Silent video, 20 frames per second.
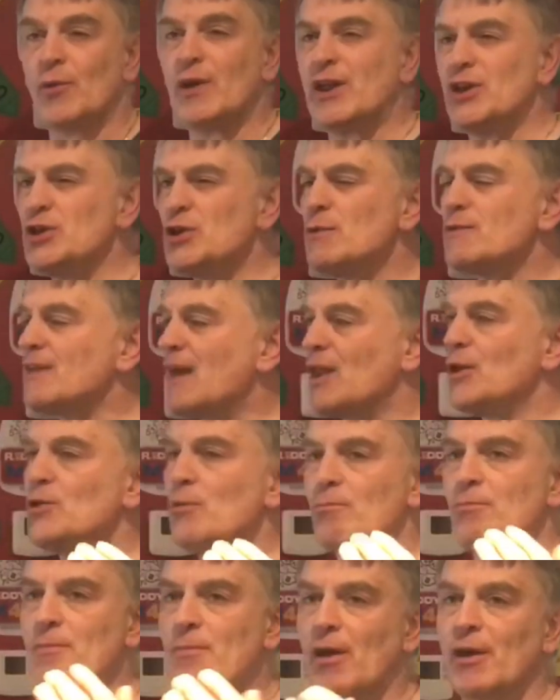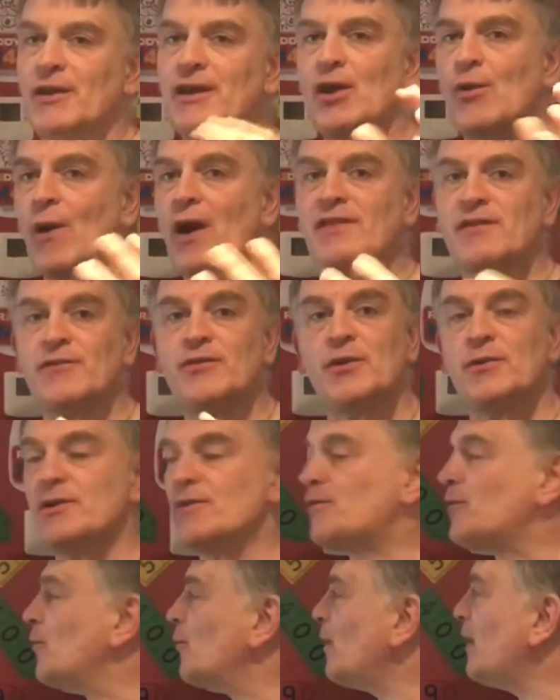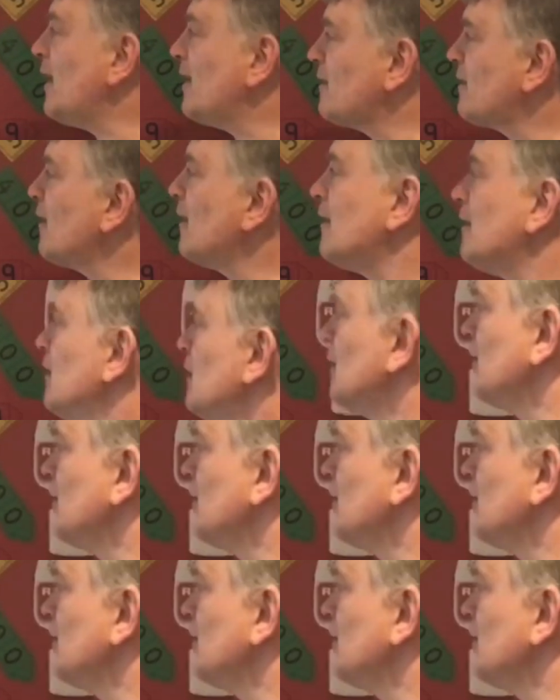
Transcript: We can use that number bond in quite a few different ways.